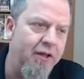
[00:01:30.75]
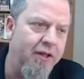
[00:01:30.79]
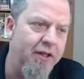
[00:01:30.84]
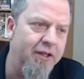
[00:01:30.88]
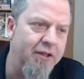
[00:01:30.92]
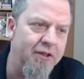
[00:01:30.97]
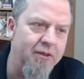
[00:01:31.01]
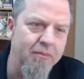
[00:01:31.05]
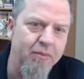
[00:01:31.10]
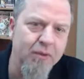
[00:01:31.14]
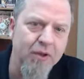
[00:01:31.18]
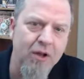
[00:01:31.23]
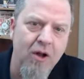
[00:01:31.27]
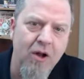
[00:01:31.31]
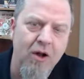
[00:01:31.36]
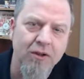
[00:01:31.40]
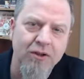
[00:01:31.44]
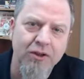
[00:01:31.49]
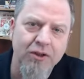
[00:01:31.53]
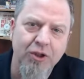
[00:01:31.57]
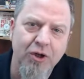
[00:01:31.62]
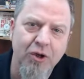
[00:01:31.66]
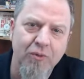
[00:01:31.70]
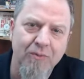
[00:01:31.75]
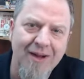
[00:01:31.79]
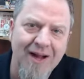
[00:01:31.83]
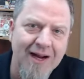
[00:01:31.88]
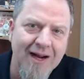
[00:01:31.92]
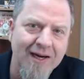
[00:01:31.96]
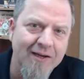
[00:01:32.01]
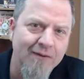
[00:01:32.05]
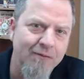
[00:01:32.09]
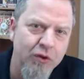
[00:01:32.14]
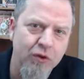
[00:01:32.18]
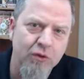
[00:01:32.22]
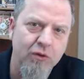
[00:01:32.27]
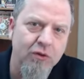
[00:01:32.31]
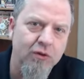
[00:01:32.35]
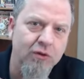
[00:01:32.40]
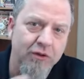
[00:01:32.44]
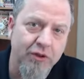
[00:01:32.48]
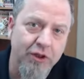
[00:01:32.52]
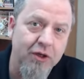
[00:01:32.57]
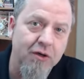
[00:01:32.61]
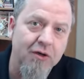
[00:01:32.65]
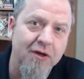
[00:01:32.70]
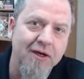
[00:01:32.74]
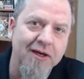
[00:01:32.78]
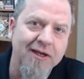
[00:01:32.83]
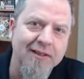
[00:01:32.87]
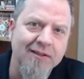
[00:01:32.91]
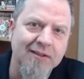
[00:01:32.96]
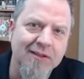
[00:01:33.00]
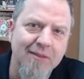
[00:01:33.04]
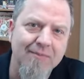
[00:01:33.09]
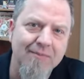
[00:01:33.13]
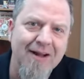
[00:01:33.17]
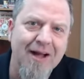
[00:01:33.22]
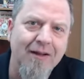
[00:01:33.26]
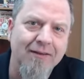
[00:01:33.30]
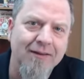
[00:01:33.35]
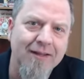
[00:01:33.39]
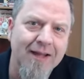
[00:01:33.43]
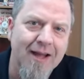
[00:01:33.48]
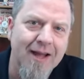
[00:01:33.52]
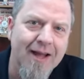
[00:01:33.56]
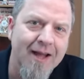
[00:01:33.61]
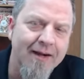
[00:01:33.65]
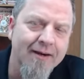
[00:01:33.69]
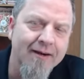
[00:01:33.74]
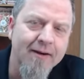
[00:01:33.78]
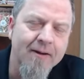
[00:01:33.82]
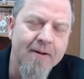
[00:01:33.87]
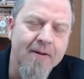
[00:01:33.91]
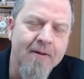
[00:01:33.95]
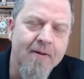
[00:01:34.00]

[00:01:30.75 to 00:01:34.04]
in the blog to go back if you're curious about that.